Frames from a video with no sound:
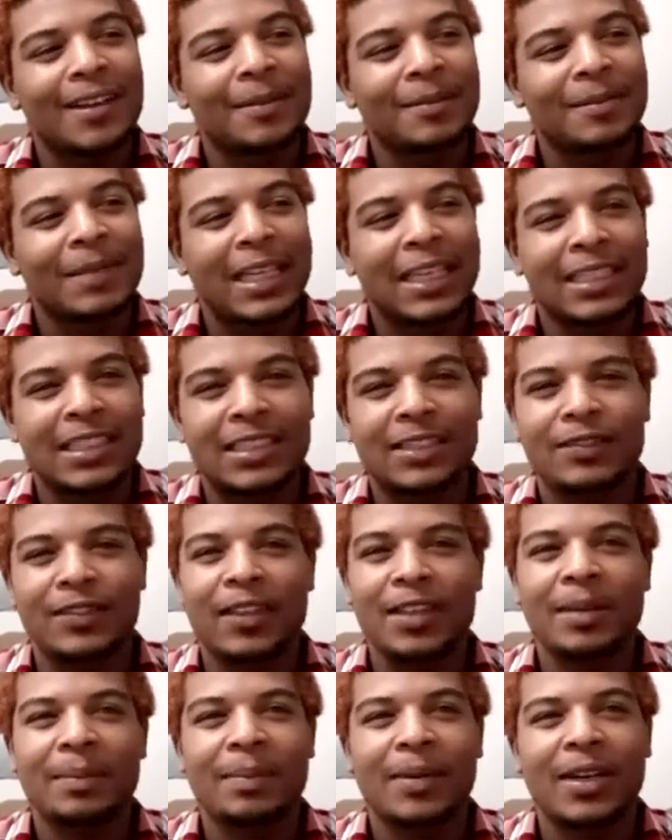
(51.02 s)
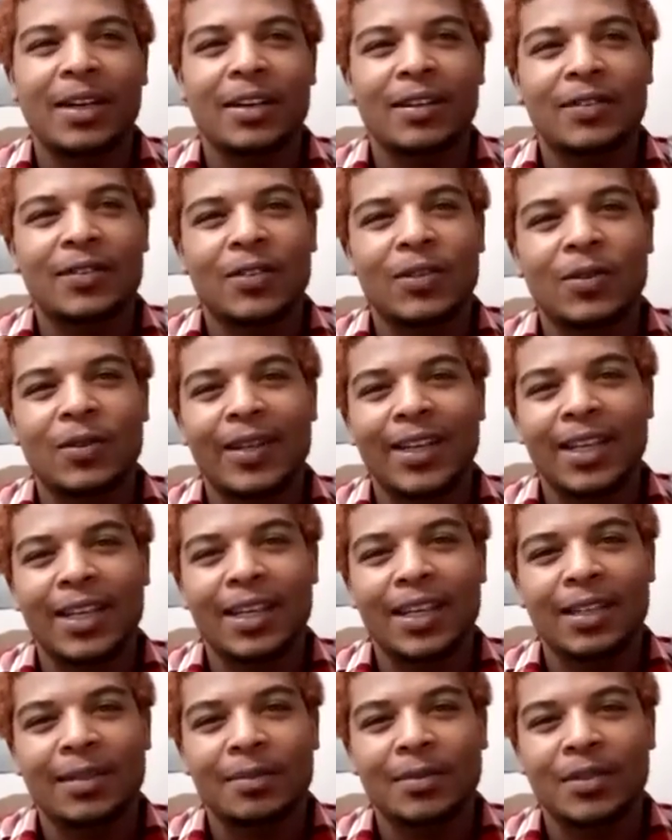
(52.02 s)
And it's very powerful when it
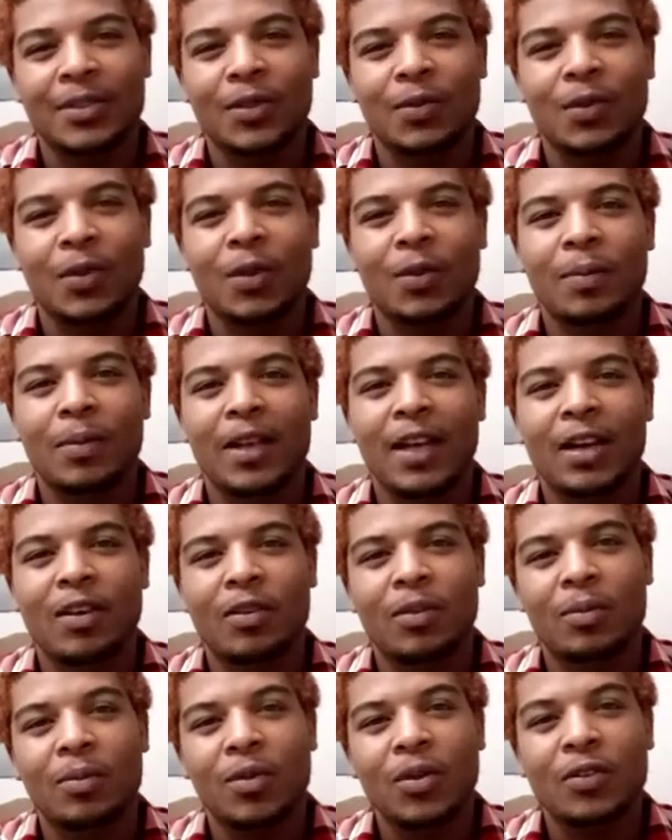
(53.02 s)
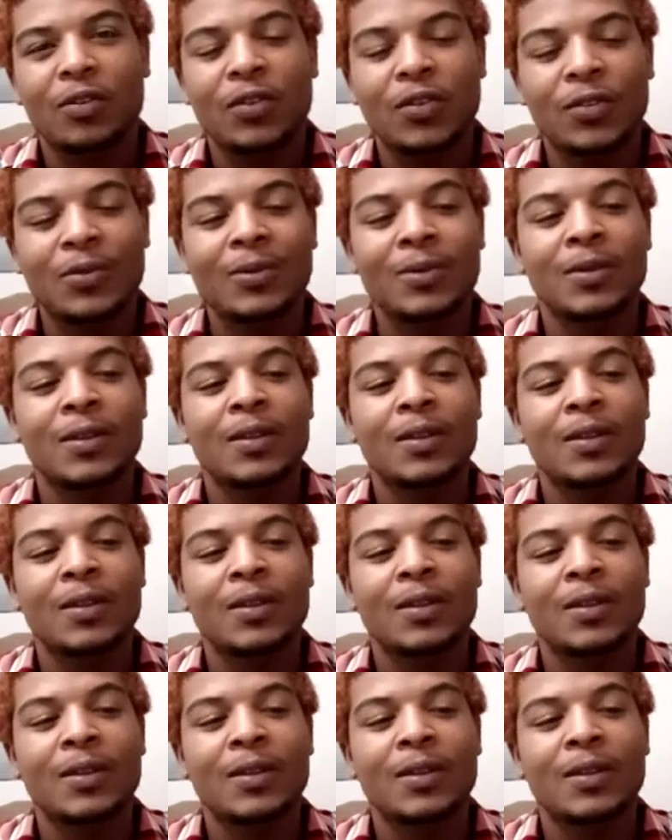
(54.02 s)
comes to roadblock removal,